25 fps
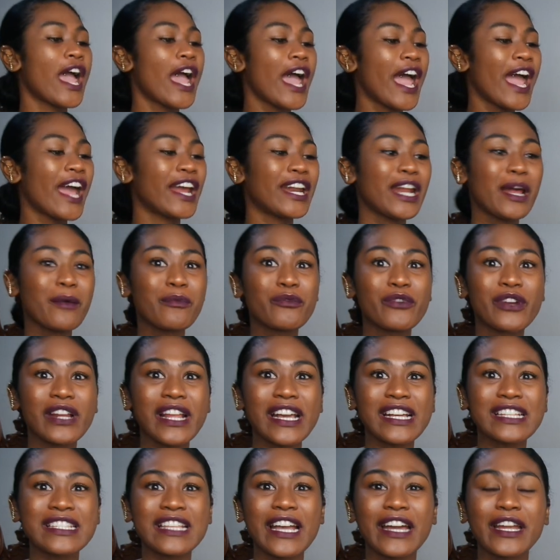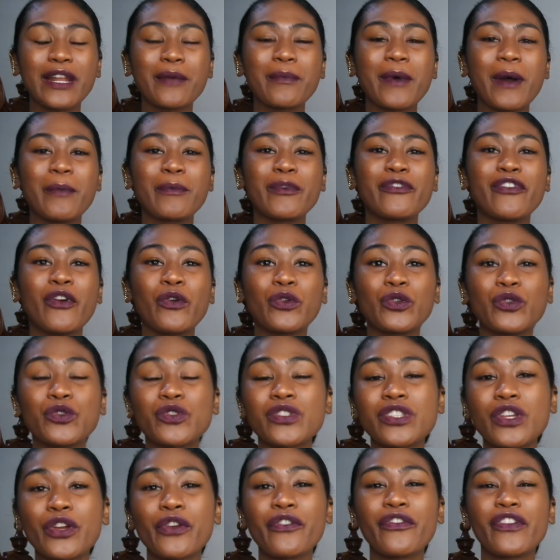and I'm really excited but before we do
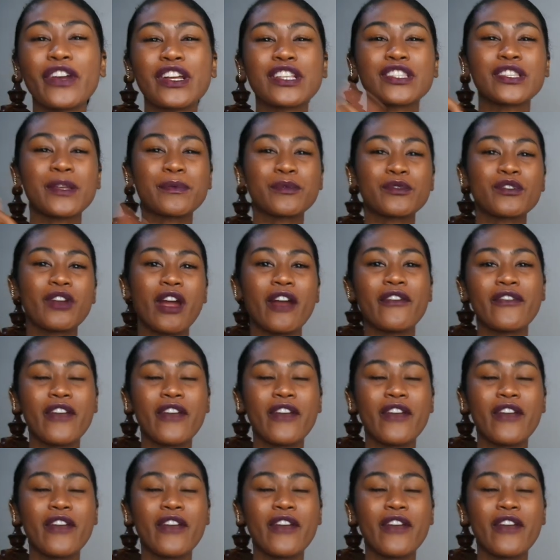start don't forget to subscribe